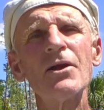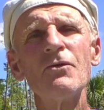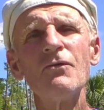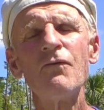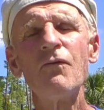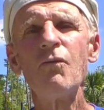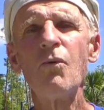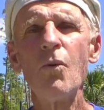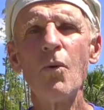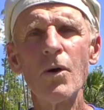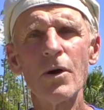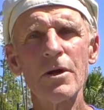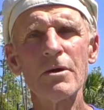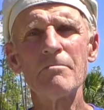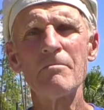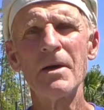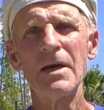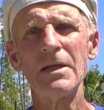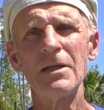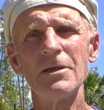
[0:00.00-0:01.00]
of
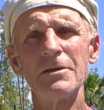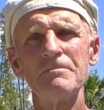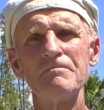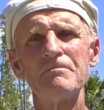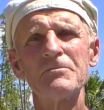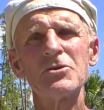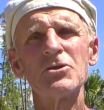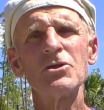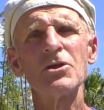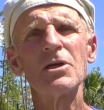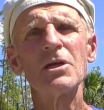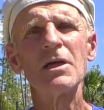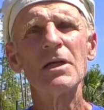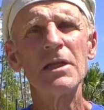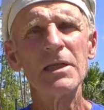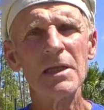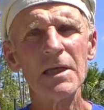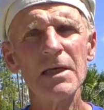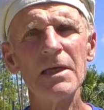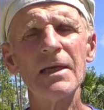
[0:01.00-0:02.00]
watermelon to
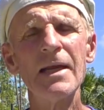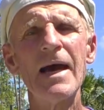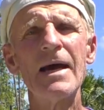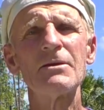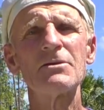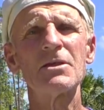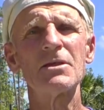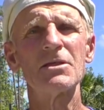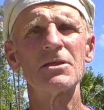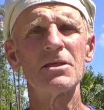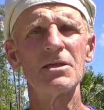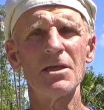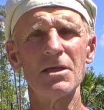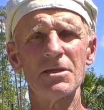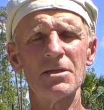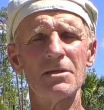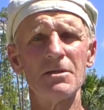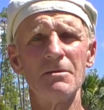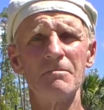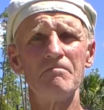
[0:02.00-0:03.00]
clean out the
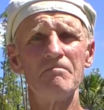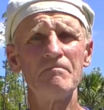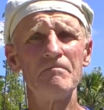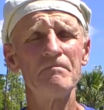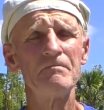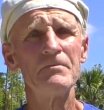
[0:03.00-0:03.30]
system.